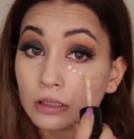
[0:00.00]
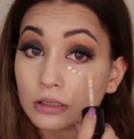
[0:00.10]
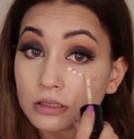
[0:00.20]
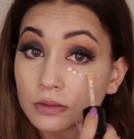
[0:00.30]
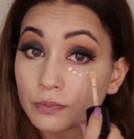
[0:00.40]
It
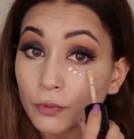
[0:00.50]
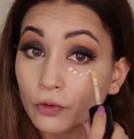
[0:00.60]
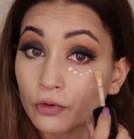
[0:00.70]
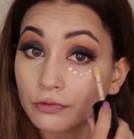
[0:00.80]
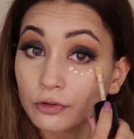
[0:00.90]
is
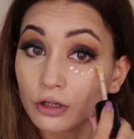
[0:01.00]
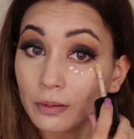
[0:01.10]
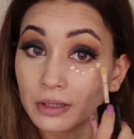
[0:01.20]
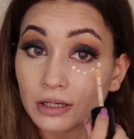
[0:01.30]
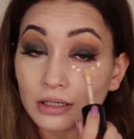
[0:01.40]
more of a
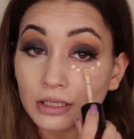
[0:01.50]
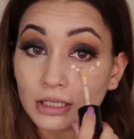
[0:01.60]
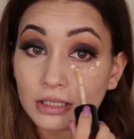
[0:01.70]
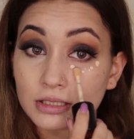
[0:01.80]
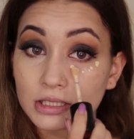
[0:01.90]

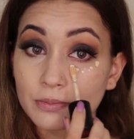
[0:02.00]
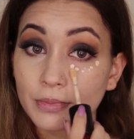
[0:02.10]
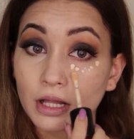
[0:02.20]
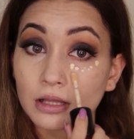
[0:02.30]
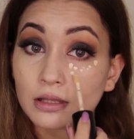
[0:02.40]
chemically smell.